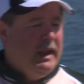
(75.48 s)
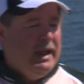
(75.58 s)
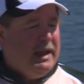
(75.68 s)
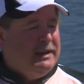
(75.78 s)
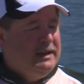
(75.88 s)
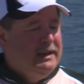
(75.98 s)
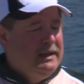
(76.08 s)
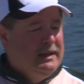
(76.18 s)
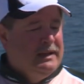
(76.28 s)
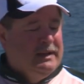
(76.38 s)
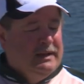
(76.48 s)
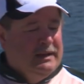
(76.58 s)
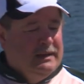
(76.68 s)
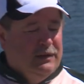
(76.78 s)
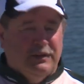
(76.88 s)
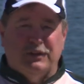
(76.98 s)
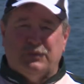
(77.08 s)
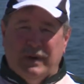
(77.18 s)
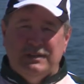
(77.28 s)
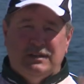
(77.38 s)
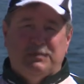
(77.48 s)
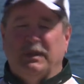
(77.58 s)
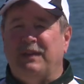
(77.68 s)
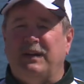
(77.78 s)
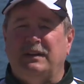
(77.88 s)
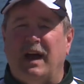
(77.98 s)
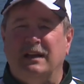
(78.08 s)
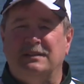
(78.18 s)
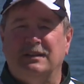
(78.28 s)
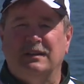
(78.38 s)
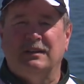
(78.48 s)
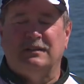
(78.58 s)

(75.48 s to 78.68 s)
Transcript: And, you know, there's reason to believe it does.